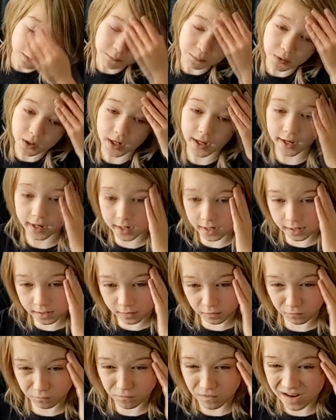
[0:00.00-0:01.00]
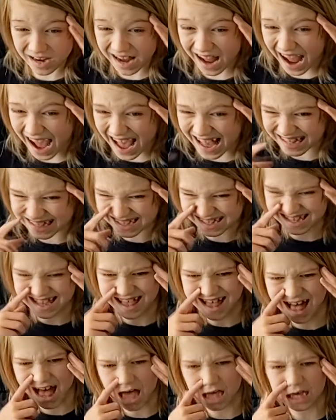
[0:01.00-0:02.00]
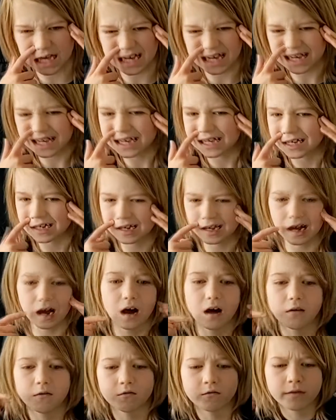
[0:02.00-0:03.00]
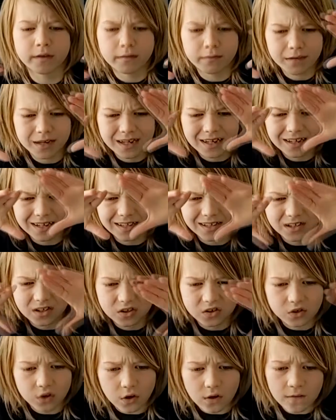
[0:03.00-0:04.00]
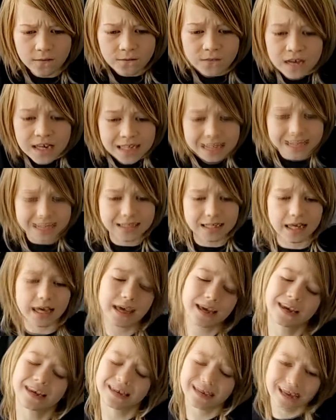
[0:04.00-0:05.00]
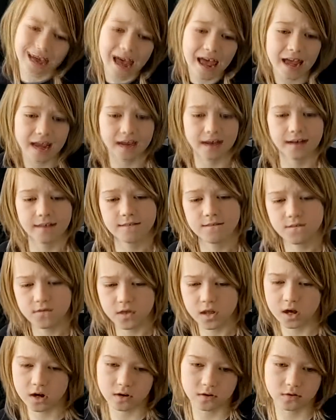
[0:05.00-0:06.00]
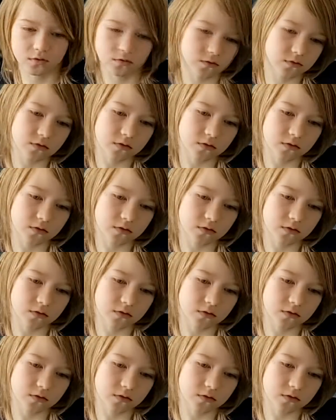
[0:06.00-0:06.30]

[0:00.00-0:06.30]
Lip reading: But if it has like a really good surface, it can float.